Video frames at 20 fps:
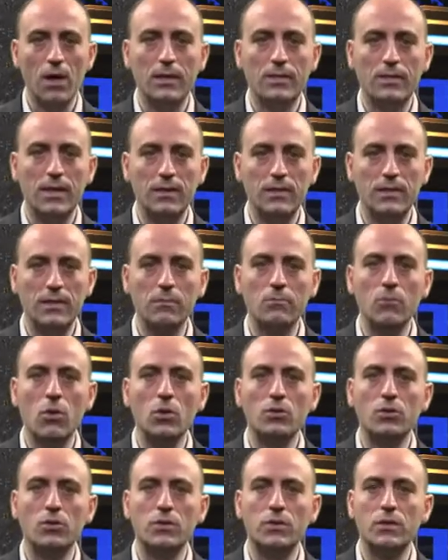Testing
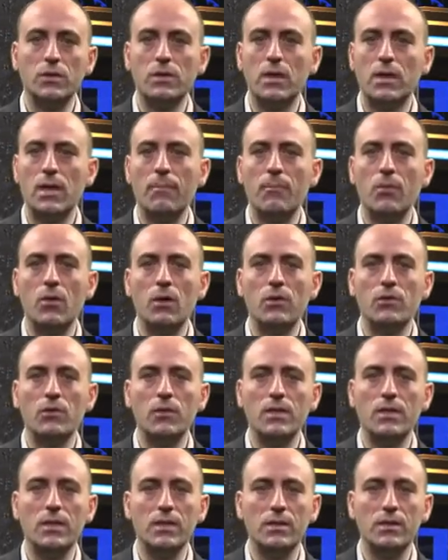modules in the
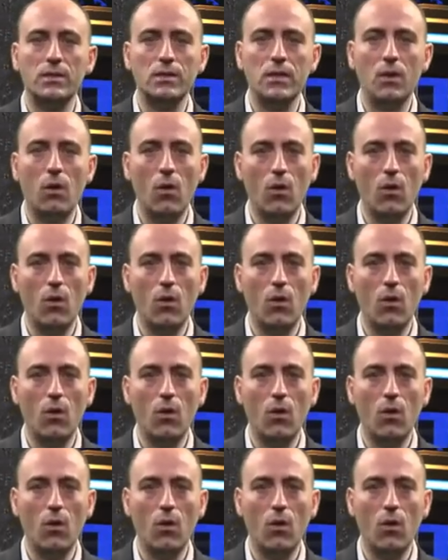laboratory is the